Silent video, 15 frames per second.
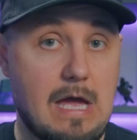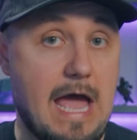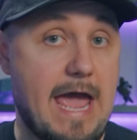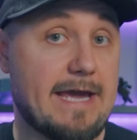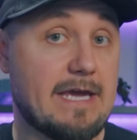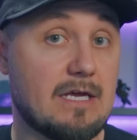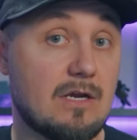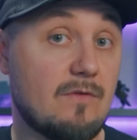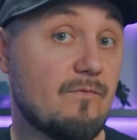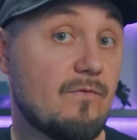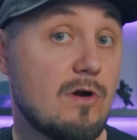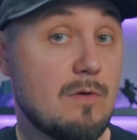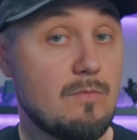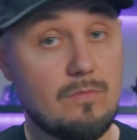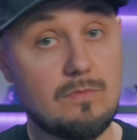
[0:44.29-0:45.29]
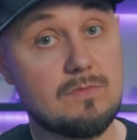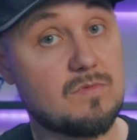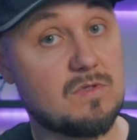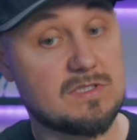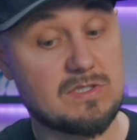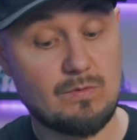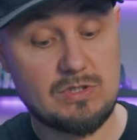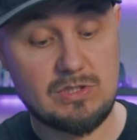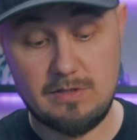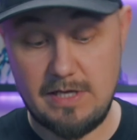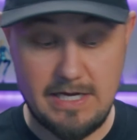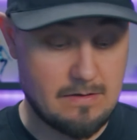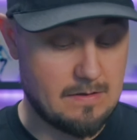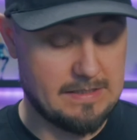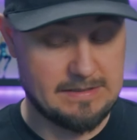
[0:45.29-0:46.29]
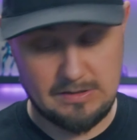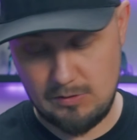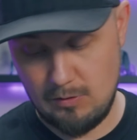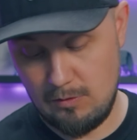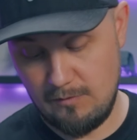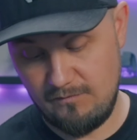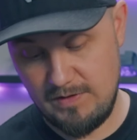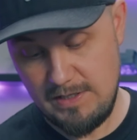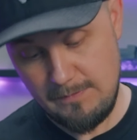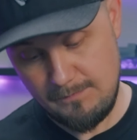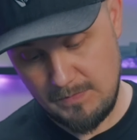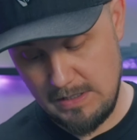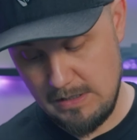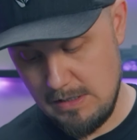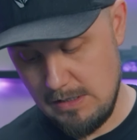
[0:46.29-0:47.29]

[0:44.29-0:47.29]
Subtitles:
I can confirm the Switch Lite is a total fit.